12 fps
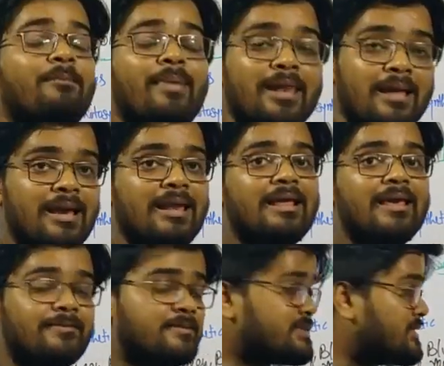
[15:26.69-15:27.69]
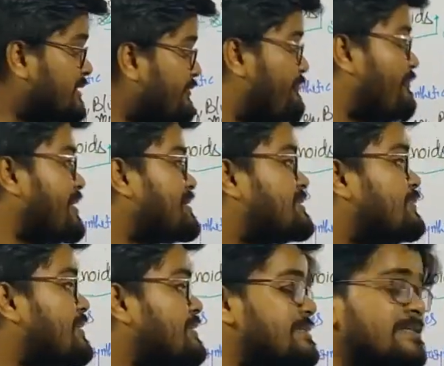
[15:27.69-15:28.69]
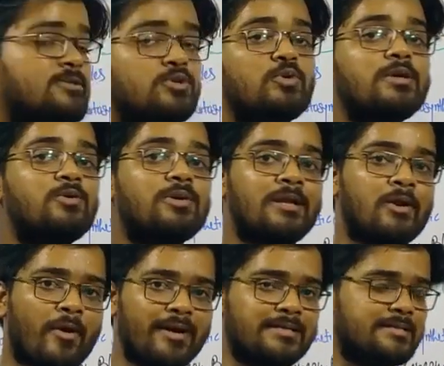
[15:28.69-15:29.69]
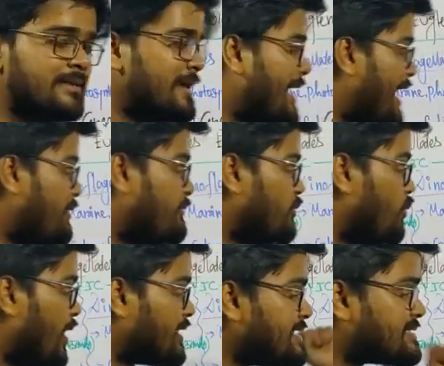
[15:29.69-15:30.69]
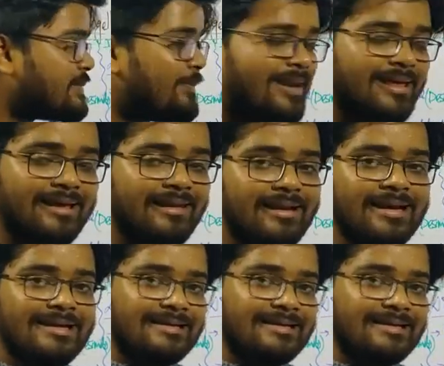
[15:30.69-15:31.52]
Pellicle gives the flexibility to euglenoids. And what is the pellicle?